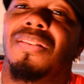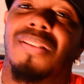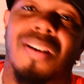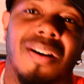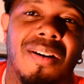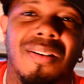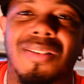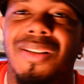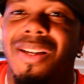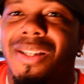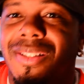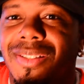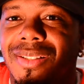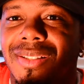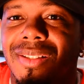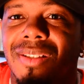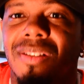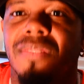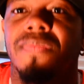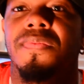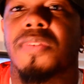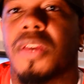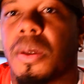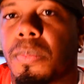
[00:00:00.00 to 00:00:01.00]
all that
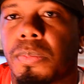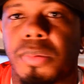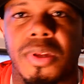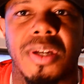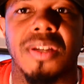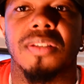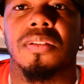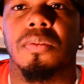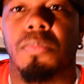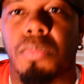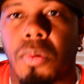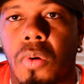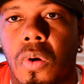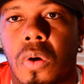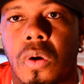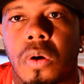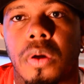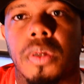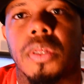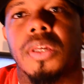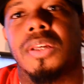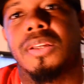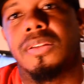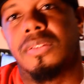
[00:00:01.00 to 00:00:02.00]
stuff that plays a
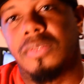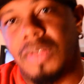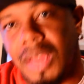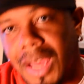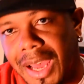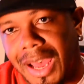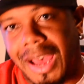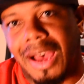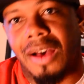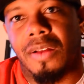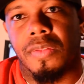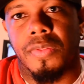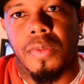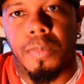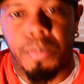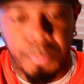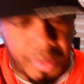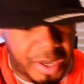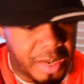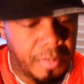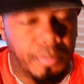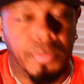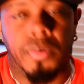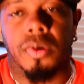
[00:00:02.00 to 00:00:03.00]
part in how the
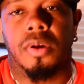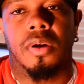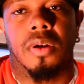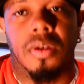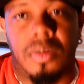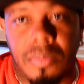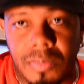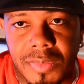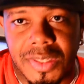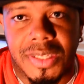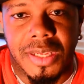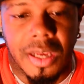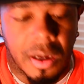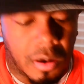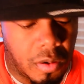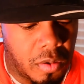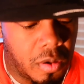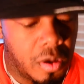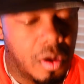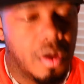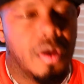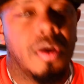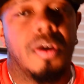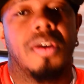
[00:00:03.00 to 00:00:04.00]
paper comes out,
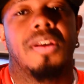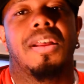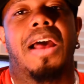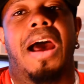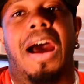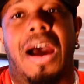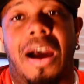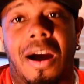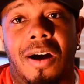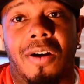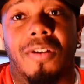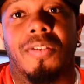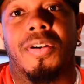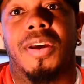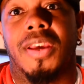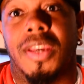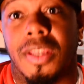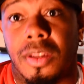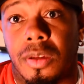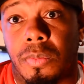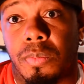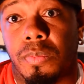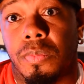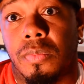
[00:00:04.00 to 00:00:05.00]
how
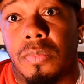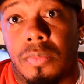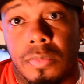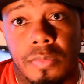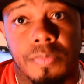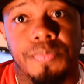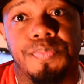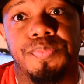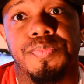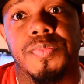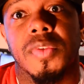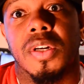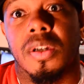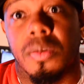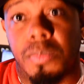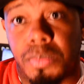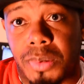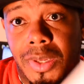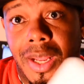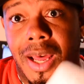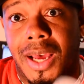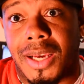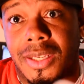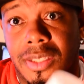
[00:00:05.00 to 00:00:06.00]
it
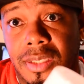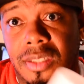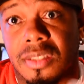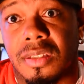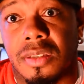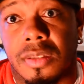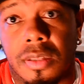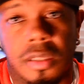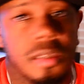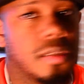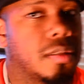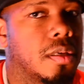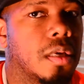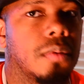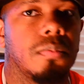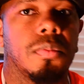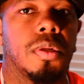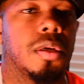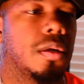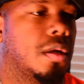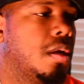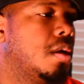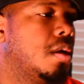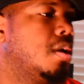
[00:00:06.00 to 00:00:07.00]
applies to the tumbler.